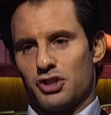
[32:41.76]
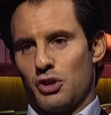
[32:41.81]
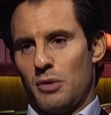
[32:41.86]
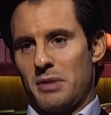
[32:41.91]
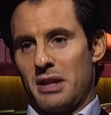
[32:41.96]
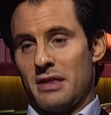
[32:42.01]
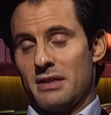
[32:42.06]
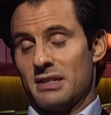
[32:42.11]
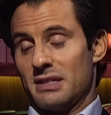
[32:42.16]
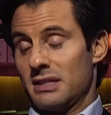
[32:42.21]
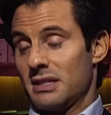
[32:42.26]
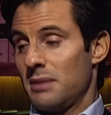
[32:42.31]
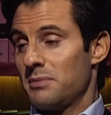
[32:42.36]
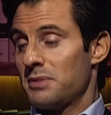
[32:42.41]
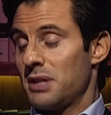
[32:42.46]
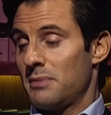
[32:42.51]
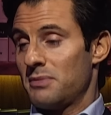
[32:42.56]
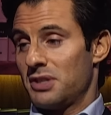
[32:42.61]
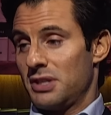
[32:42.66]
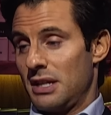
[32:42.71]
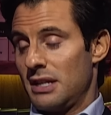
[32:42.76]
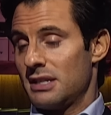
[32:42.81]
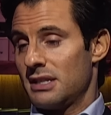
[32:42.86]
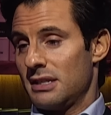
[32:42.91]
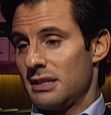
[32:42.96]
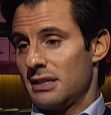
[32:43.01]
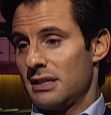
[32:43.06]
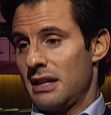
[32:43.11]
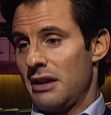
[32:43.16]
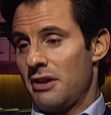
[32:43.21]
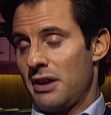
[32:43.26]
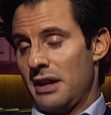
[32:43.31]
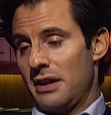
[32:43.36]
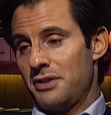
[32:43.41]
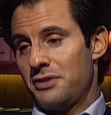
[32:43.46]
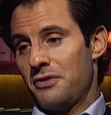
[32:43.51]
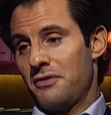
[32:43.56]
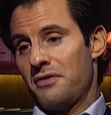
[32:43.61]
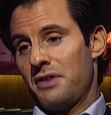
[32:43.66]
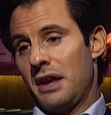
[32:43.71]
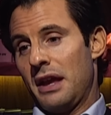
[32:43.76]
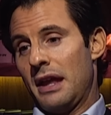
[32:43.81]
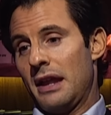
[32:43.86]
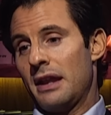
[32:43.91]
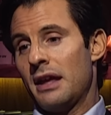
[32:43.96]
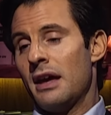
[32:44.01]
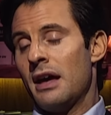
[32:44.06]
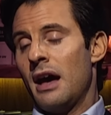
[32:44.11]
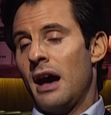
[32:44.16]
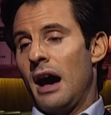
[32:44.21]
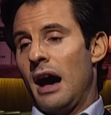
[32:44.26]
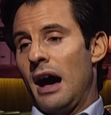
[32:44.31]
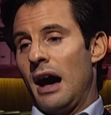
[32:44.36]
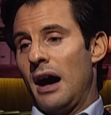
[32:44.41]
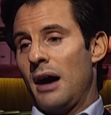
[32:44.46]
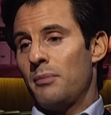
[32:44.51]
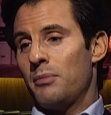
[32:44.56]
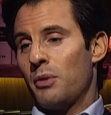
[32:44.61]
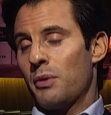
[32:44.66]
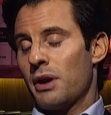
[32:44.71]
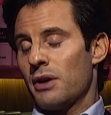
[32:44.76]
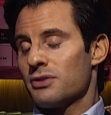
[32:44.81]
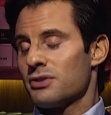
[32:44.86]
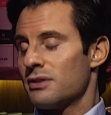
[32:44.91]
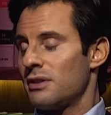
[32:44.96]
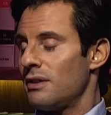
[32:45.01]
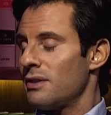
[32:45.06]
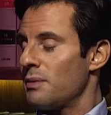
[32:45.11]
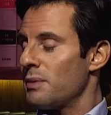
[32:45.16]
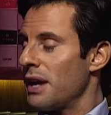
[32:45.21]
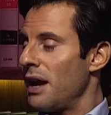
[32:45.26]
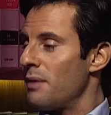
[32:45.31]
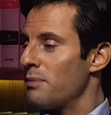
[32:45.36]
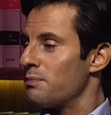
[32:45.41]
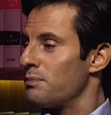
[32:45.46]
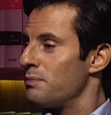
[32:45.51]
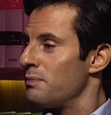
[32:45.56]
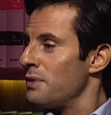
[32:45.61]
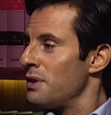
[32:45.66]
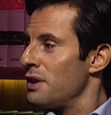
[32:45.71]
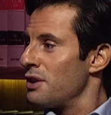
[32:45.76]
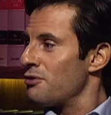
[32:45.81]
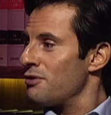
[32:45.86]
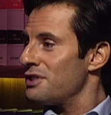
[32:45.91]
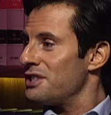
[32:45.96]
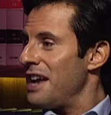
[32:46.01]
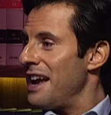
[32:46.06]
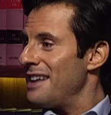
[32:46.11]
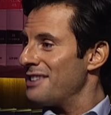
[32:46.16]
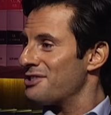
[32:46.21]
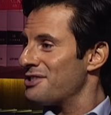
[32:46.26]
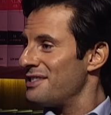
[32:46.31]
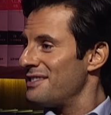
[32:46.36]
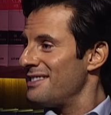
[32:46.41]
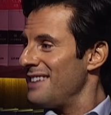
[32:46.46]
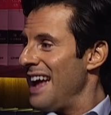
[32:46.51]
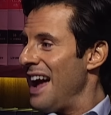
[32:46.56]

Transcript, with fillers: and so many of these, and sometimes citizens there to intervene. Um, but we also know that we got Chris Hansen